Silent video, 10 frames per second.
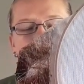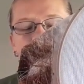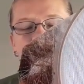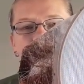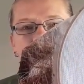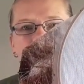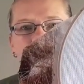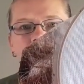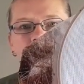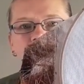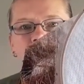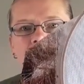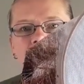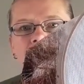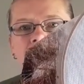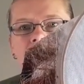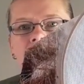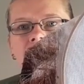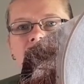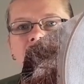Back in my whip parade,
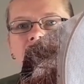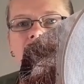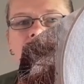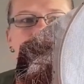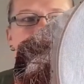I